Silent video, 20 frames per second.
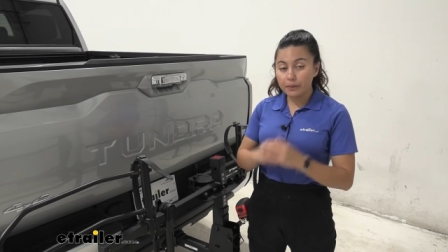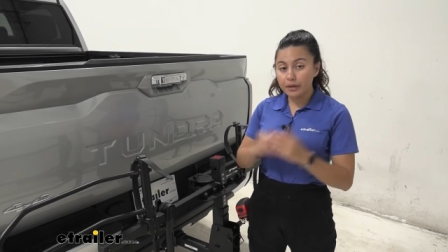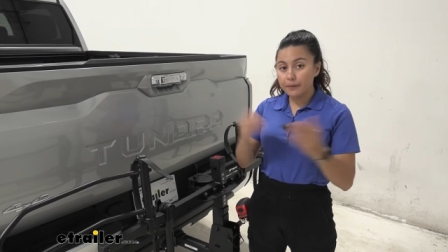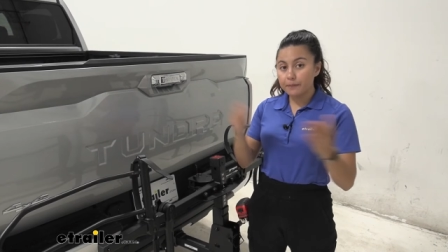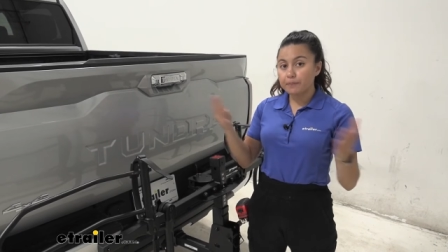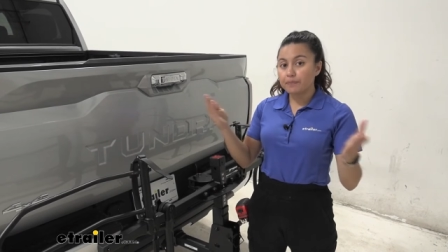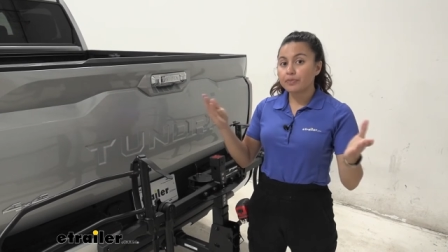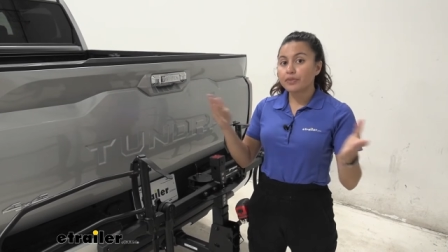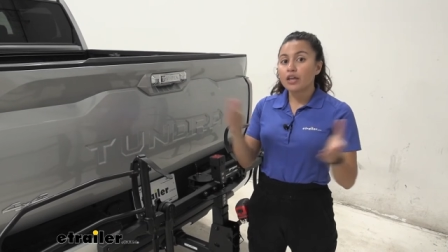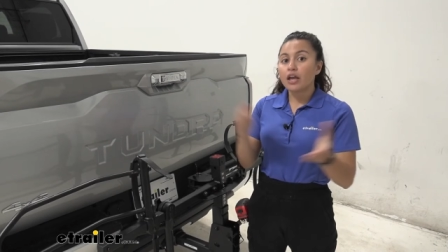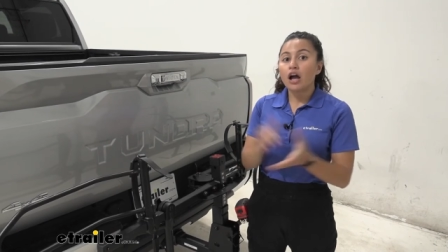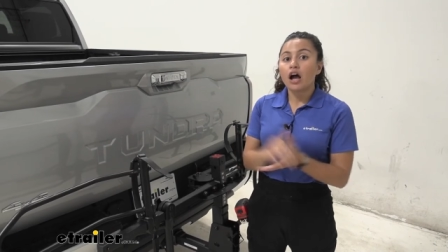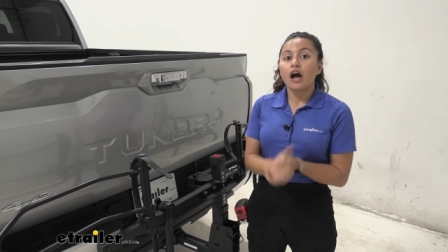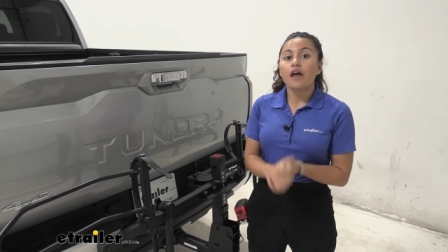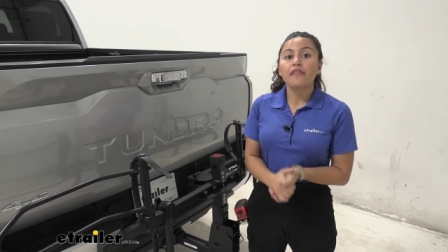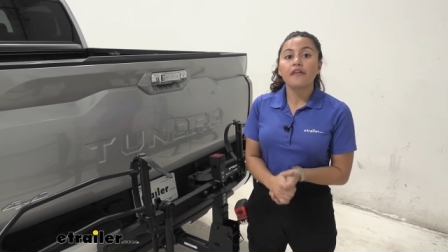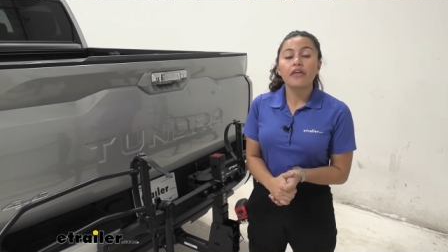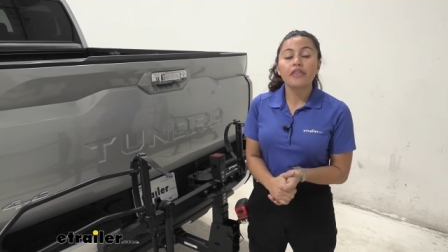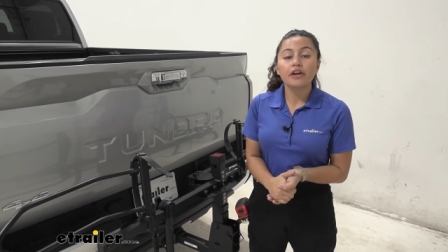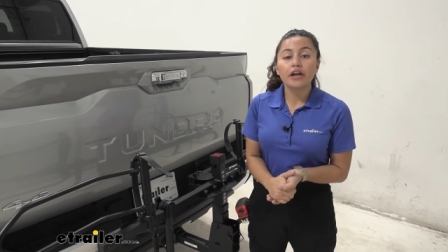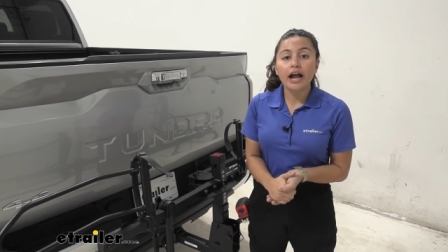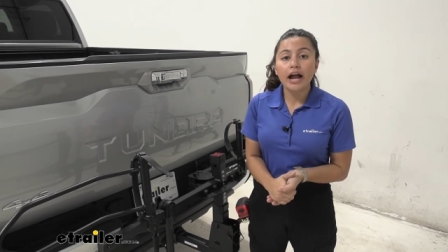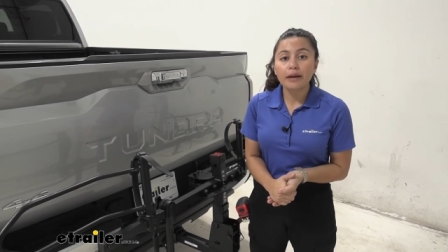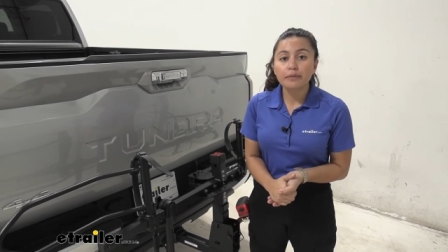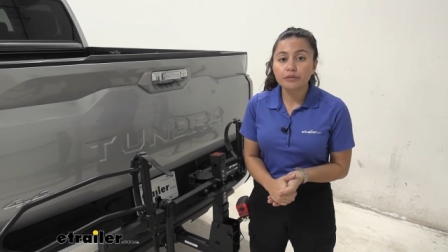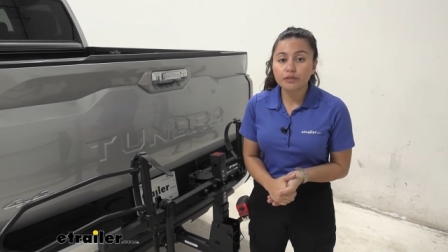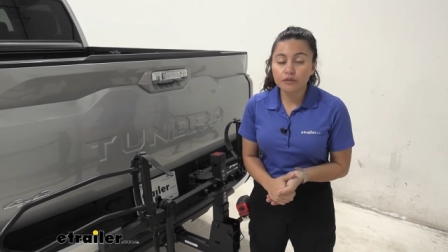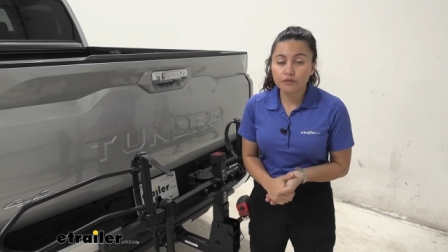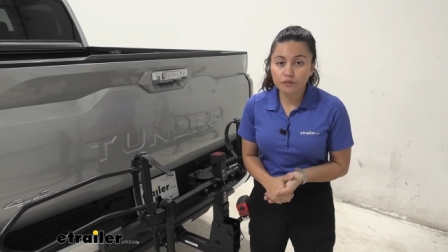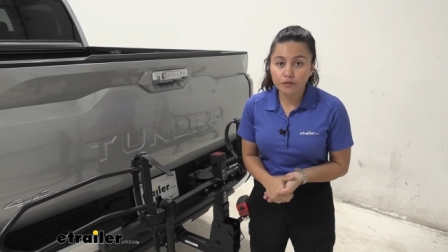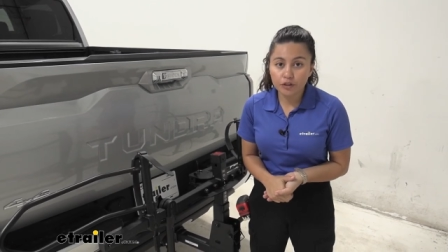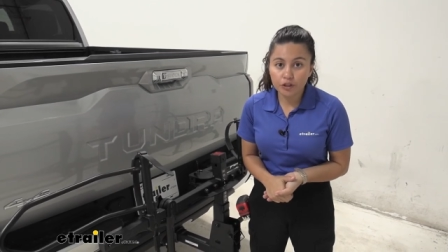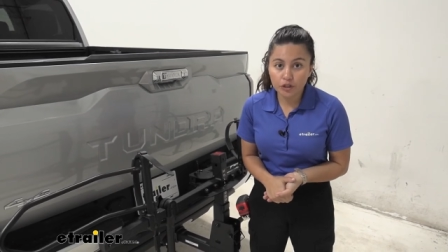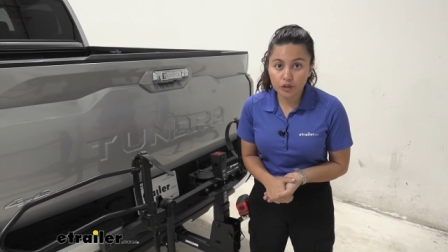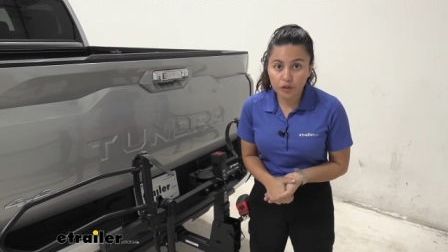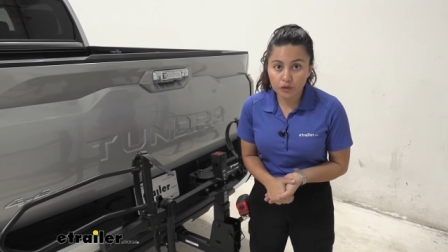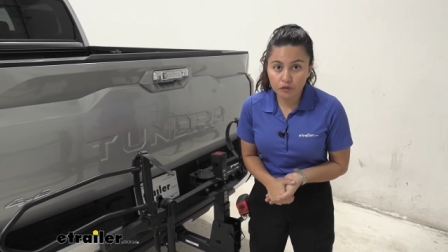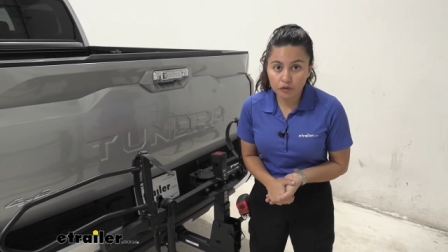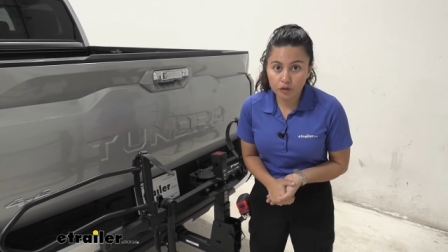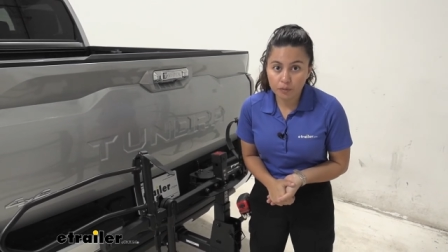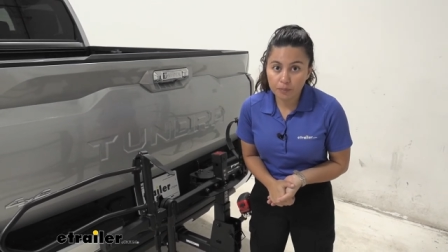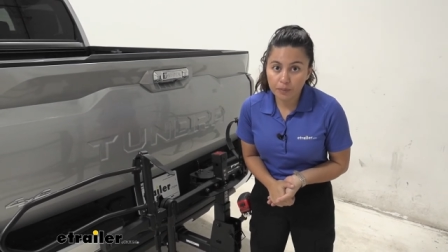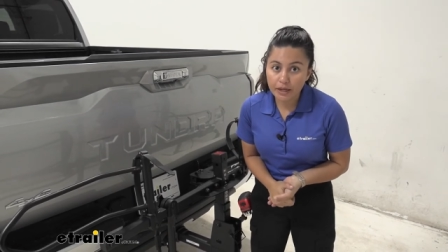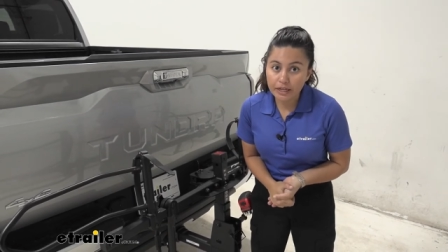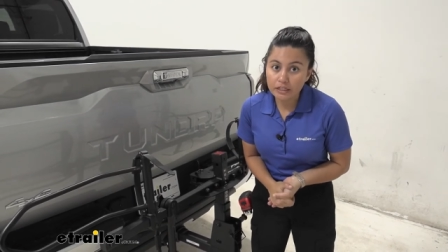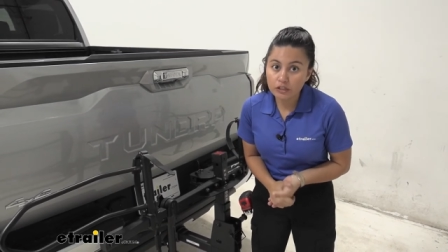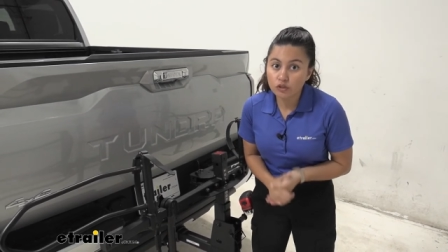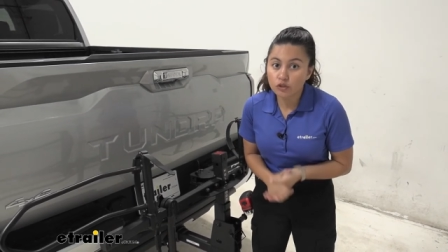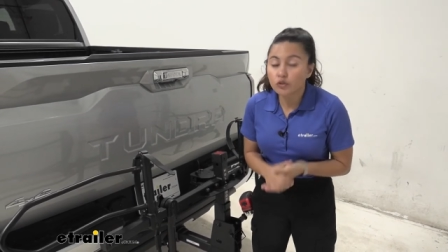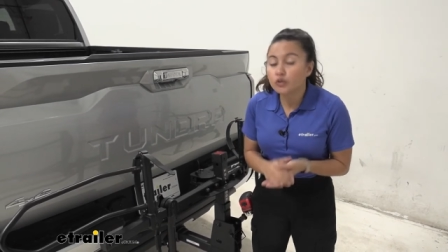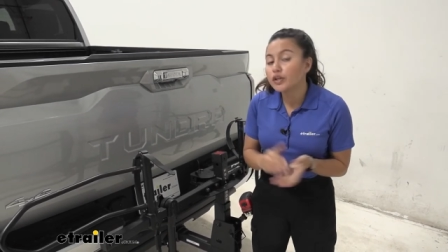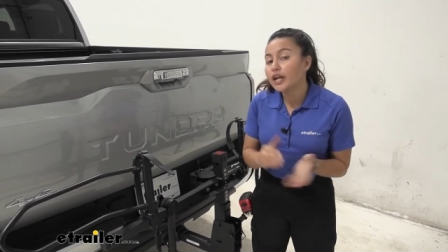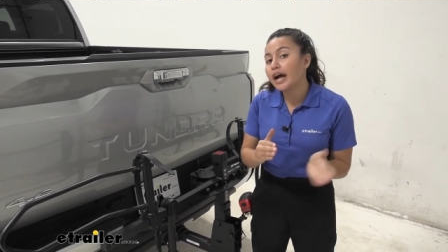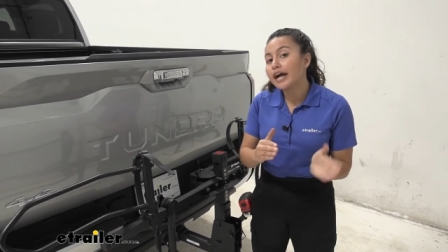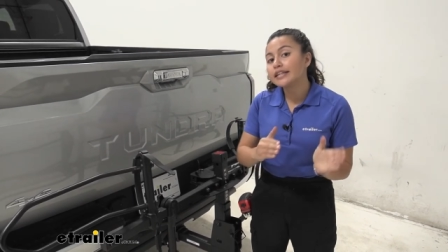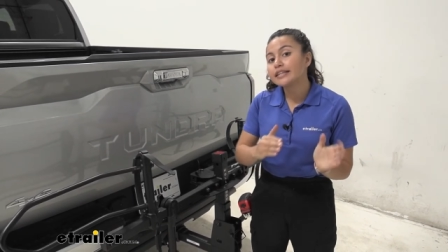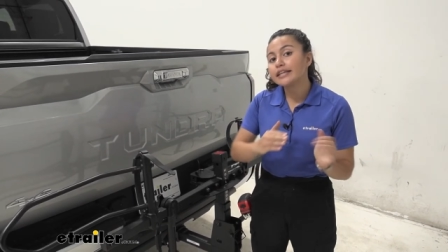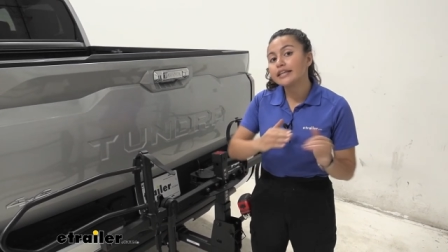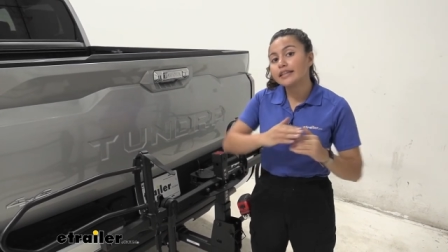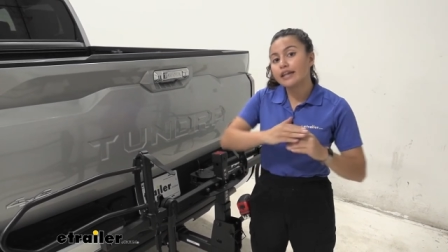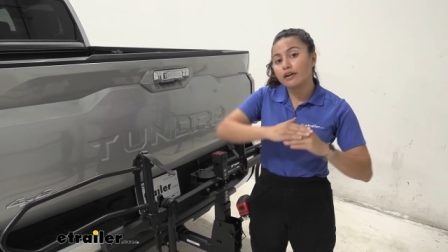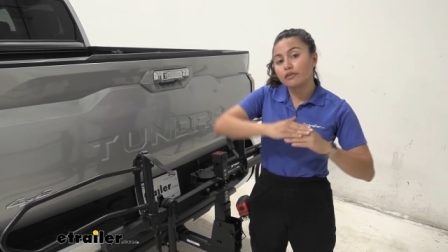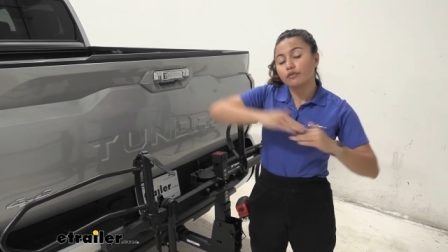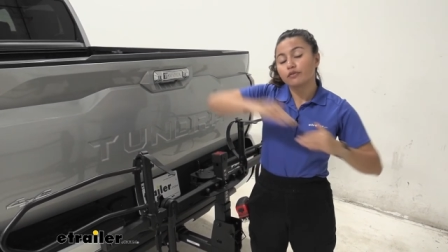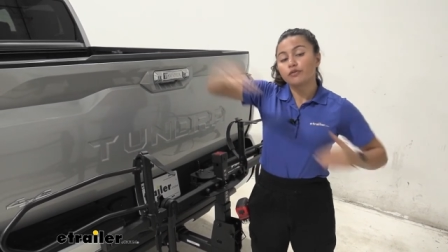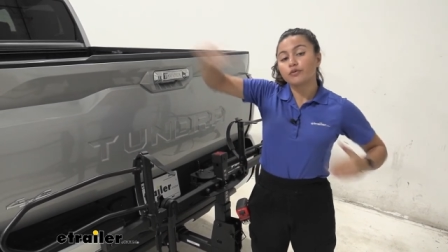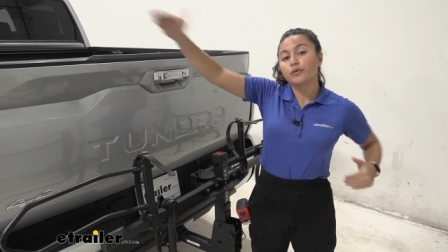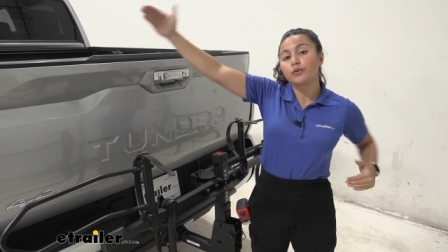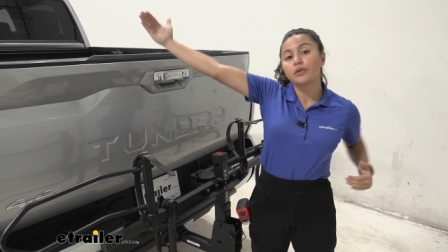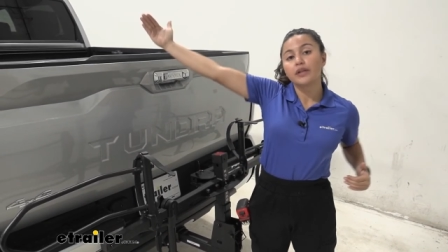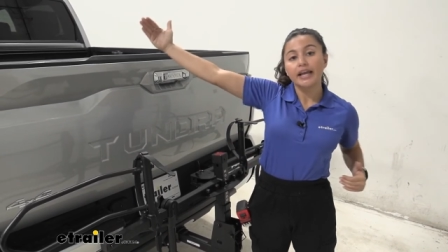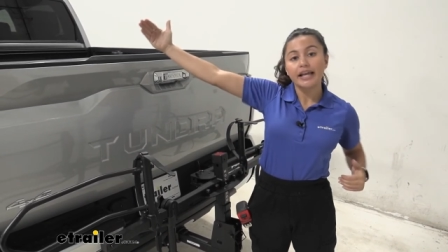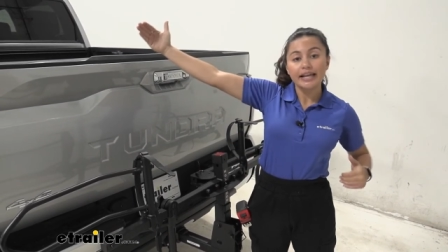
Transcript: But Another option for you if your bikes do not need that full